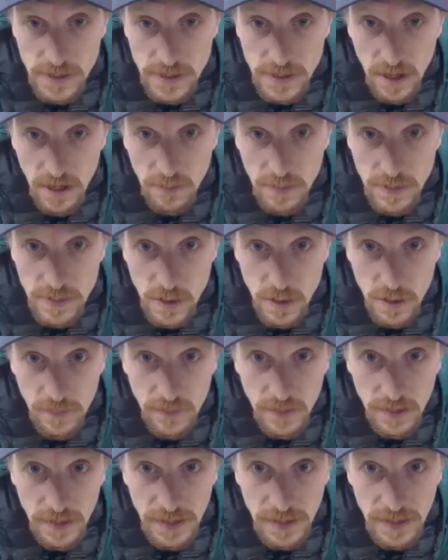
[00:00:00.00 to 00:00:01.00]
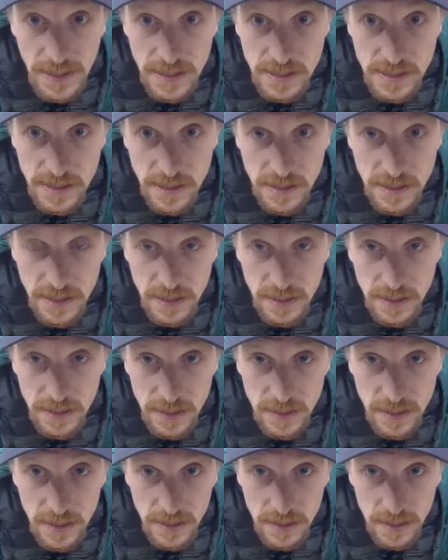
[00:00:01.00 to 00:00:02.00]
start with sort of the least
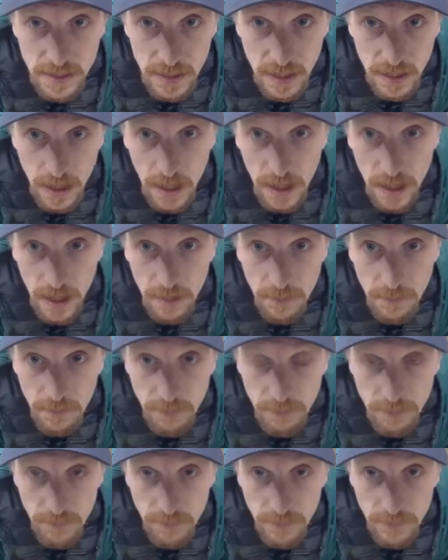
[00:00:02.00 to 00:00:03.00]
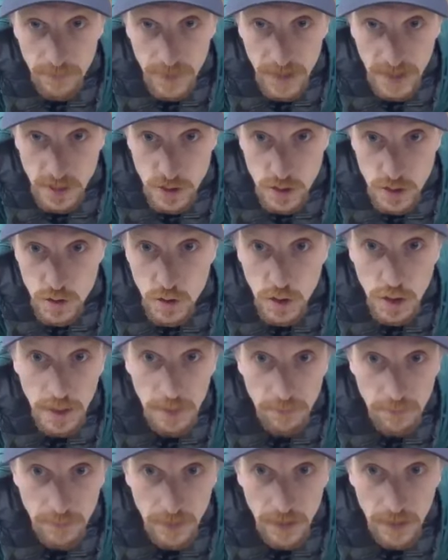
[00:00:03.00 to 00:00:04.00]
um,
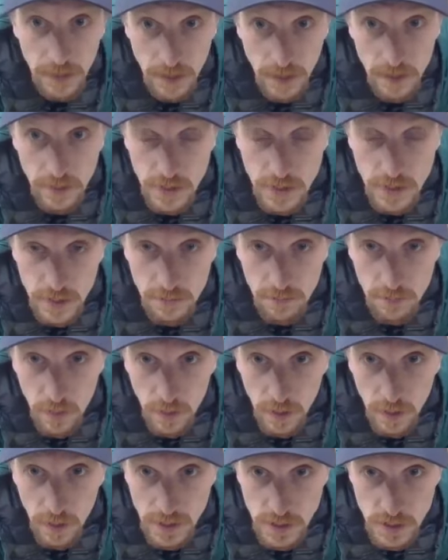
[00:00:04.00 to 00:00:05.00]
extreme and go to the more